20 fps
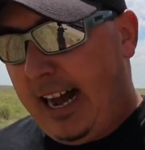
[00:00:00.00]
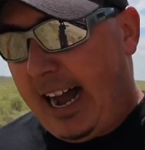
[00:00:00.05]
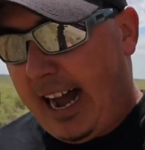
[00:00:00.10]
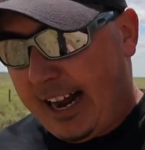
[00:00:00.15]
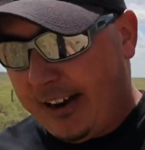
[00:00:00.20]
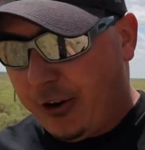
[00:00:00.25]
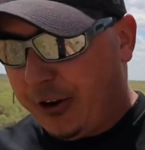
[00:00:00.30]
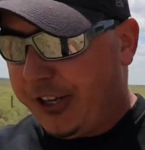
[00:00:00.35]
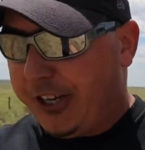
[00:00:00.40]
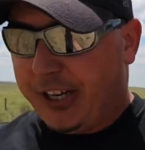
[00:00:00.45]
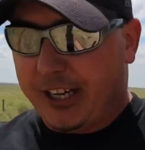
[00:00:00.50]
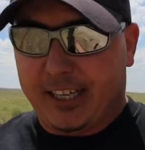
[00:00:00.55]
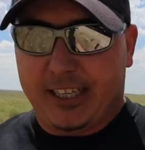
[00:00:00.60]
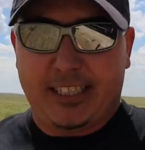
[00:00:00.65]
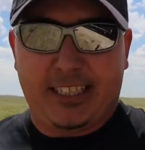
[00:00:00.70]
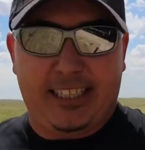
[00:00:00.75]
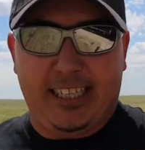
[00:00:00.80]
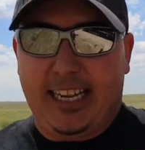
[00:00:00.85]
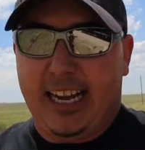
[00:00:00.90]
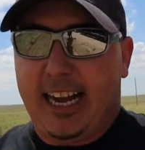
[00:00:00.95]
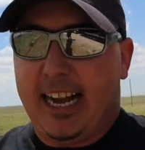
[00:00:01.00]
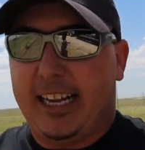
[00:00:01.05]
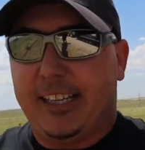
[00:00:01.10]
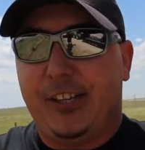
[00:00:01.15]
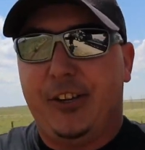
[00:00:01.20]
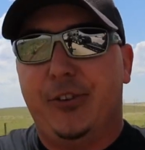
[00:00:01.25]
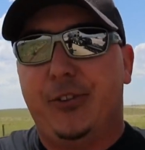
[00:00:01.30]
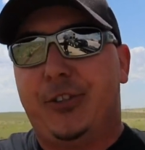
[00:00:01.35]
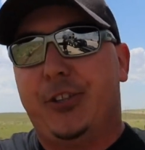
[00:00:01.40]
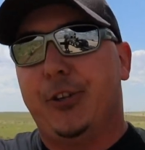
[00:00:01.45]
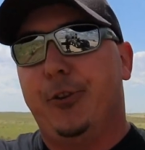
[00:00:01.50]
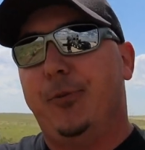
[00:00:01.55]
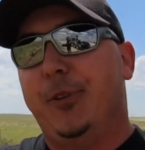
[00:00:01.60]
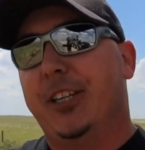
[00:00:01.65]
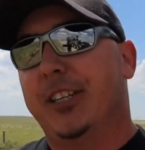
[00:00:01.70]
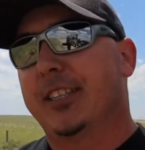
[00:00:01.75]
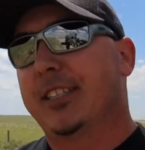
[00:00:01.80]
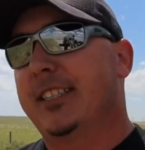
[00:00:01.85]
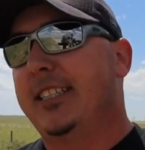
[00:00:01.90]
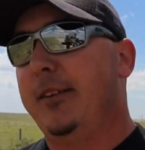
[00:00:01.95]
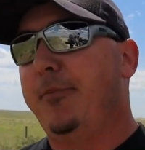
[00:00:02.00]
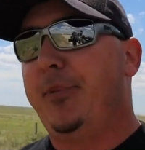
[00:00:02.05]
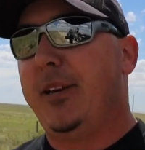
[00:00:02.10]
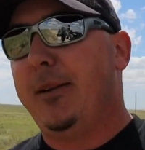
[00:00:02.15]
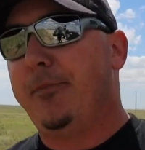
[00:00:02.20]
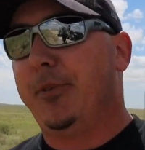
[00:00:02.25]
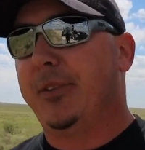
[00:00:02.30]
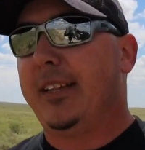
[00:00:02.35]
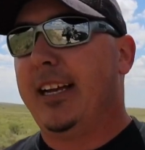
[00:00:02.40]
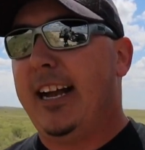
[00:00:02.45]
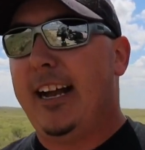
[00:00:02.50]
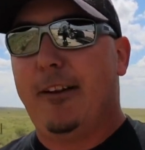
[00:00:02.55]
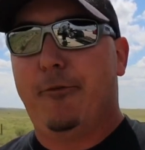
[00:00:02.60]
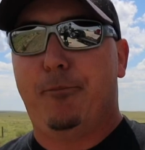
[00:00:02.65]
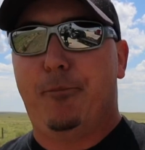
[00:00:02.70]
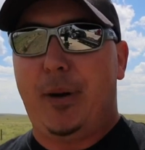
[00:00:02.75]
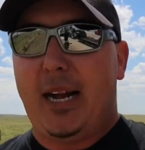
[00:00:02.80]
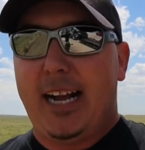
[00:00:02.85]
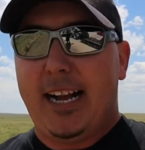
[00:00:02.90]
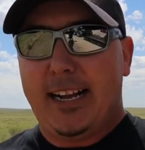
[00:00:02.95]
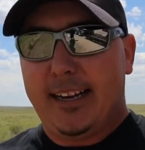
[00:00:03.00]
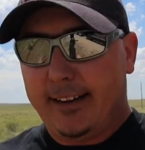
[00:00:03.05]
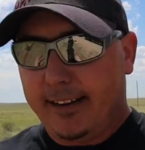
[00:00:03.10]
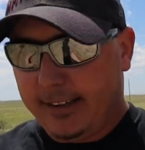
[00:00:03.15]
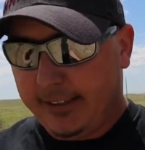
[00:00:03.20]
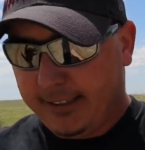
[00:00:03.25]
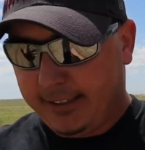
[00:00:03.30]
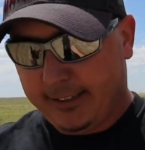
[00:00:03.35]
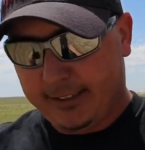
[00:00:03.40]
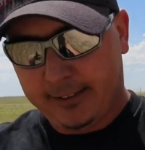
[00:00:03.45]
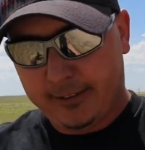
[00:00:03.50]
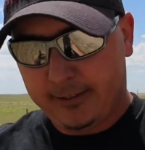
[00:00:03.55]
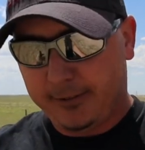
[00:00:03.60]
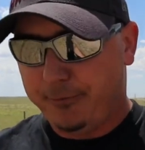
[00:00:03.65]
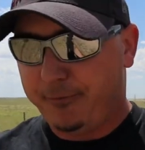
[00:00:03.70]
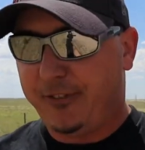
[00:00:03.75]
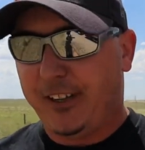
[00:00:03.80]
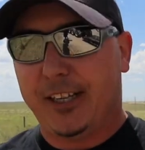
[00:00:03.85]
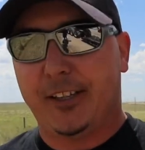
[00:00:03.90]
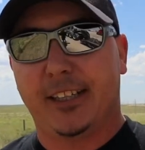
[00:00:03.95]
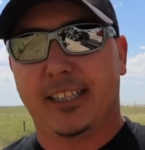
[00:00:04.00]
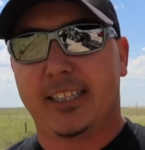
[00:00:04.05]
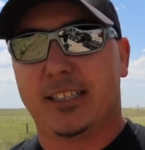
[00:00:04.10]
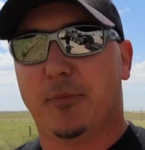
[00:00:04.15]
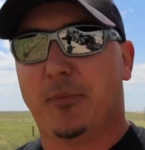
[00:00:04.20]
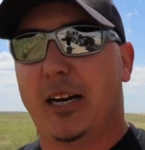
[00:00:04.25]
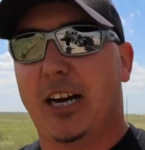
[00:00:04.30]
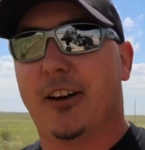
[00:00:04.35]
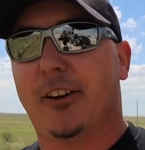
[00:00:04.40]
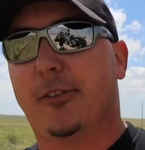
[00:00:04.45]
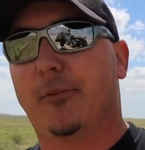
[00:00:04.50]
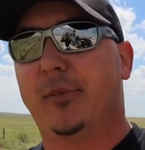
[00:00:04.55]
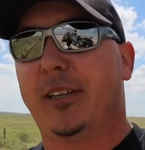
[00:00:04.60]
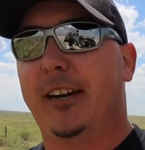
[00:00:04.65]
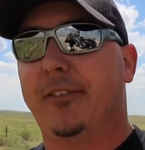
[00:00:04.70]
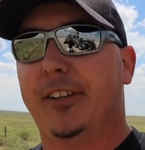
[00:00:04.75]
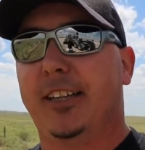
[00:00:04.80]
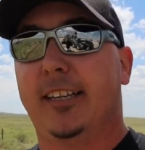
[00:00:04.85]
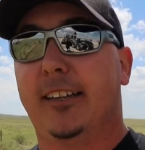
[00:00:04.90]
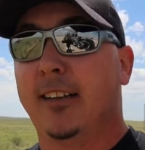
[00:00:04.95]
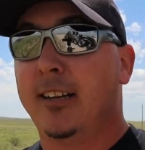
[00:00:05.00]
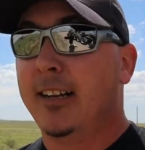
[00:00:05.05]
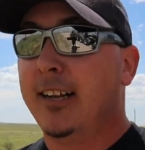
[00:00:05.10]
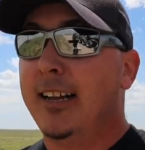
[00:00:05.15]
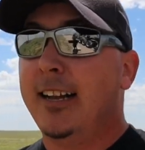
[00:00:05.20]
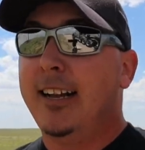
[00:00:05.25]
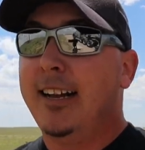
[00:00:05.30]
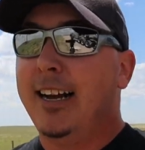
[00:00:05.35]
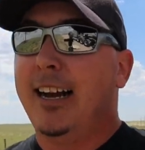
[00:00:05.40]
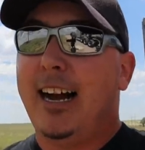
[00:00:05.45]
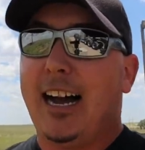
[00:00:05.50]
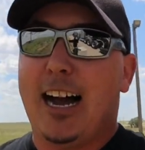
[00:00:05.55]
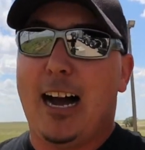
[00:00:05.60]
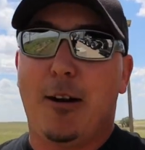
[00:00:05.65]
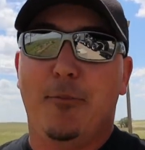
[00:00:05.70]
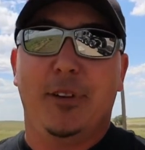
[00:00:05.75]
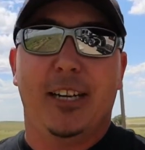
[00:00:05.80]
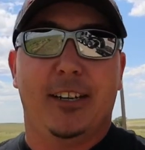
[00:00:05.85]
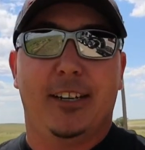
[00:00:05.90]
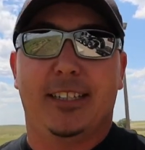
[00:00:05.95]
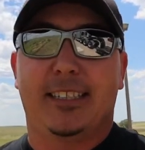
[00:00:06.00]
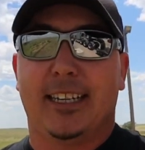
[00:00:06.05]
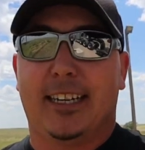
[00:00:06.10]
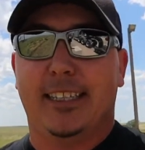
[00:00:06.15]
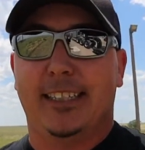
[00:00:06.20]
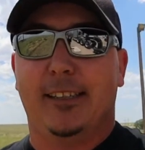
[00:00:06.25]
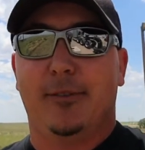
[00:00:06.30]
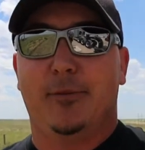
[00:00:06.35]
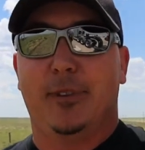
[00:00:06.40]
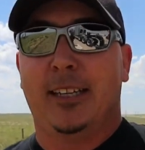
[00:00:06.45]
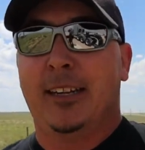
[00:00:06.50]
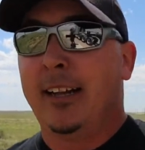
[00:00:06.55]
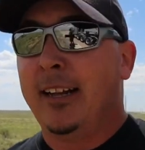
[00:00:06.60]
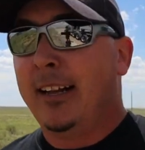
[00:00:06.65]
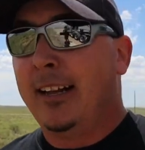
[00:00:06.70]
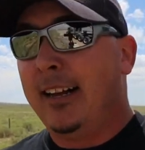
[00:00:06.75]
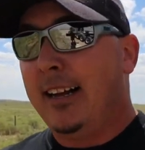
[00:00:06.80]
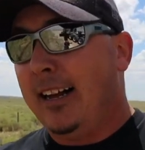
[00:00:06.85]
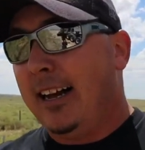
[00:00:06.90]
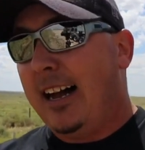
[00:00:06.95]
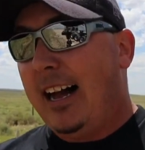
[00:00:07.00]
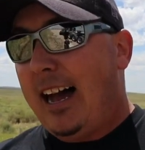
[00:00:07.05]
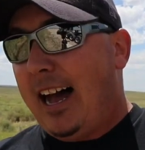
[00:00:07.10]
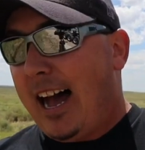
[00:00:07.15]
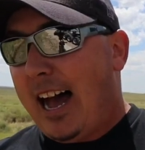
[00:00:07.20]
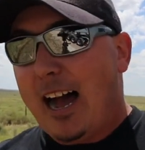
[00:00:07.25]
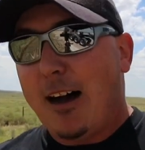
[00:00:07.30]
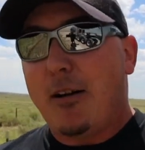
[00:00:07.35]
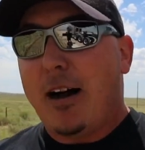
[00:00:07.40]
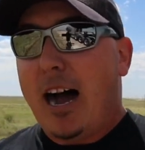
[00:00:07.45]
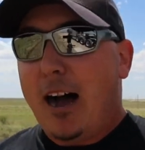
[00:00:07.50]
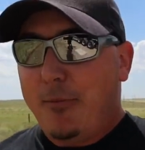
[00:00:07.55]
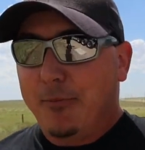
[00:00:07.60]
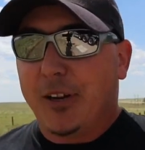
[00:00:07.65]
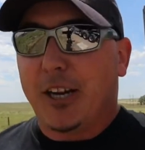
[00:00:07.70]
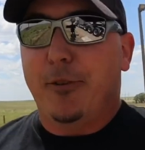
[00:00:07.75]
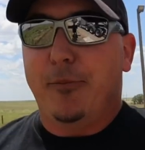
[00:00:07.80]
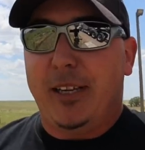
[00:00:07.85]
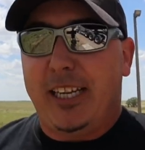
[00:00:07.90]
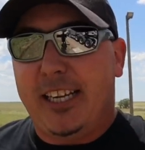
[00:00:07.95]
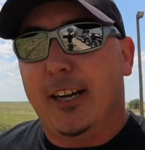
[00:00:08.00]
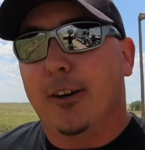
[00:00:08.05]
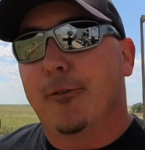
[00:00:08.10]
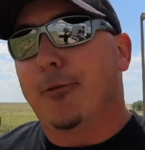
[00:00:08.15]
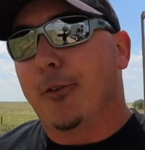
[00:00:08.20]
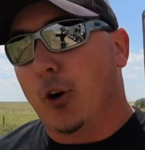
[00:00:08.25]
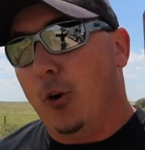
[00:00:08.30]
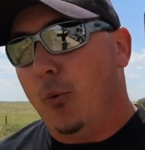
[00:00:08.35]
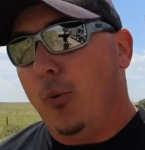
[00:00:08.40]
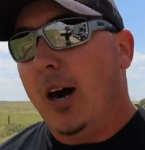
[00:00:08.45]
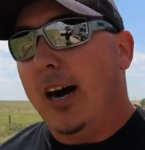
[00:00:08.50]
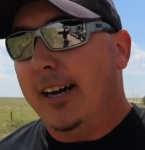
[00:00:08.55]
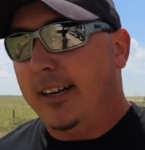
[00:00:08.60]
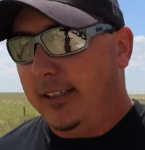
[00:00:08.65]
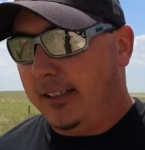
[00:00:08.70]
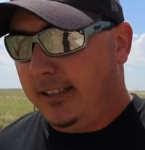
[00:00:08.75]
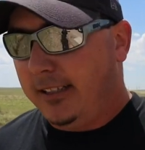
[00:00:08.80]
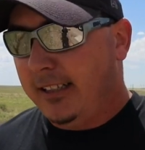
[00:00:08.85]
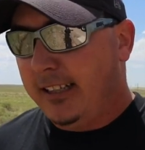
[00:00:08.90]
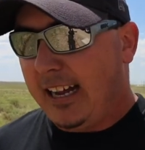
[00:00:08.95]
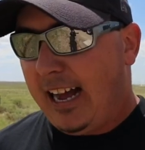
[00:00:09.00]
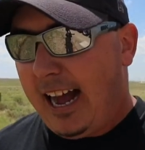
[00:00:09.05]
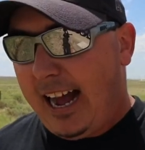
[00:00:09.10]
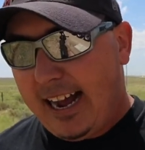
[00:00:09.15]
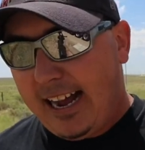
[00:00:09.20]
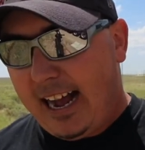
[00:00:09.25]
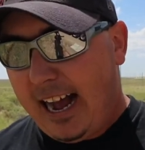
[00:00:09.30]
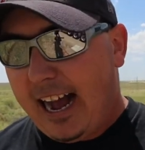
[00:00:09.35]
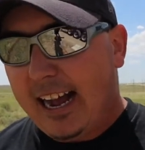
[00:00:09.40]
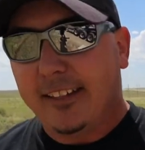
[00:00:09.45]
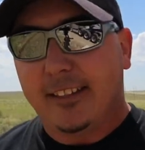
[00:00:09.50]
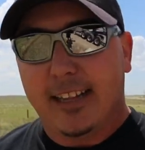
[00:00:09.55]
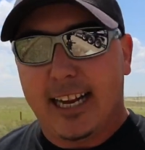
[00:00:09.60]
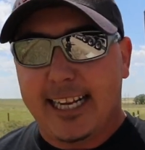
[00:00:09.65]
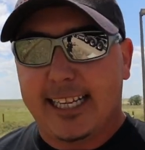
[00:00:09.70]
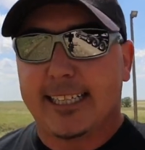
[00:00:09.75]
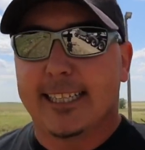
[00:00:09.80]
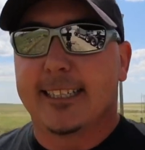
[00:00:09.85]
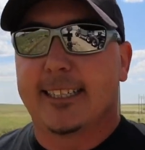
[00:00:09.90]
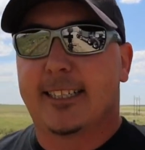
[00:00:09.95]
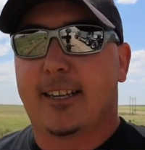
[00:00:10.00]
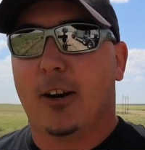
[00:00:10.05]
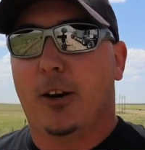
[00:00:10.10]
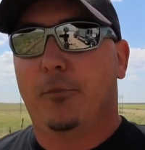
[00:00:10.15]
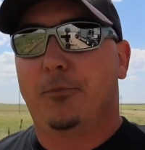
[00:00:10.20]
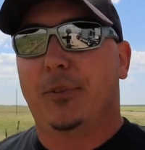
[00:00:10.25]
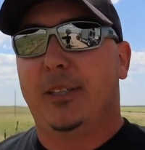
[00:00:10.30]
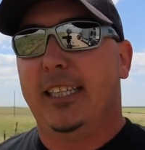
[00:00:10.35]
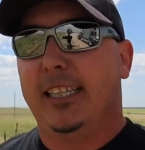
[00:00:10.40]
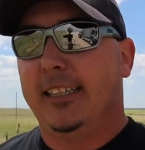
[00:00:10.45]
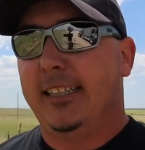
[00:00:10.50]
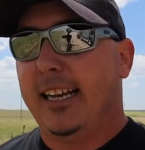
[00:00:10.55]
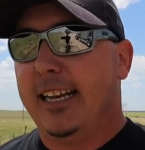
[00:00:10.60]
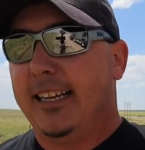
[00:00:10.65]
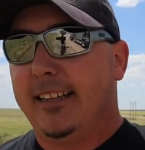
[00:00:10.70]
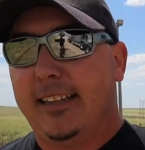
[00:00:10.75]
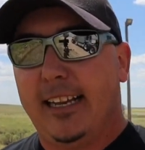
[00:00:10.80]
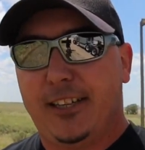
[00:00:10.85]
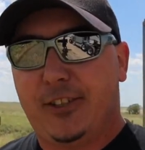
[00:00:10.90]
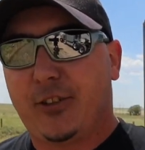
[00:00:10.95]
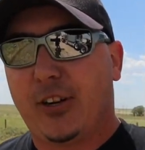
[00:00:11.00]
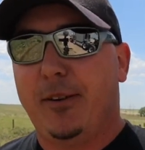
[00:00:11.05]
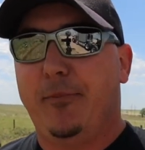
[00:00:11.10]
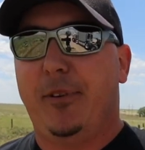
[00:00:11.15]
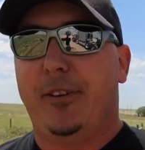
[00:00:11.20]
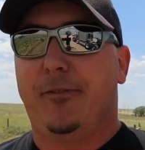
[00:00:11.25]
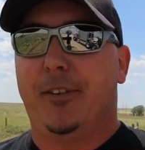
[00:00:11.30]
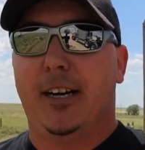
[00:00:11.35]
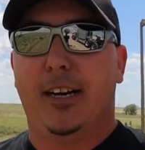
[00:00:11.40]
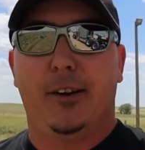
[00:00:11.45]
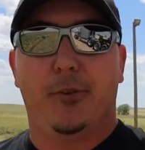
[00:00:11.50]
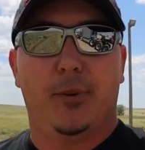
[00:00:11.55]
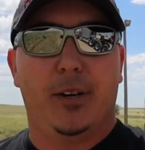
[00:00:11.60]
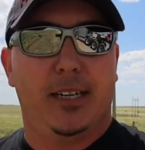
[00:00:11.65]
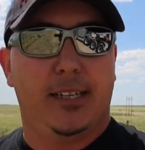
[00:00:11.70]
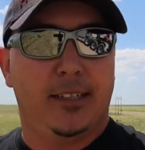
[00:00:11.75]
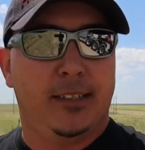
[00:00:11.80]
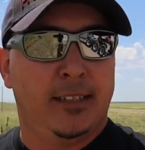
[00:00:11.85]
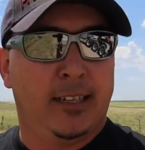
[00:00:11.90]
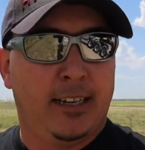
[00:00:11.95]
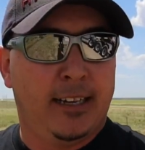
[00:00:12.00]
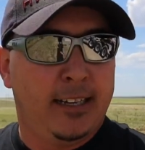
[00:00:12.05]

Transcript: I know you're gonna see on YouTube, you're gonna see people that have bad feelings about them and everything. I'm here to tell you, man, I'm gonna be for a while. I like this company. They treat me very well.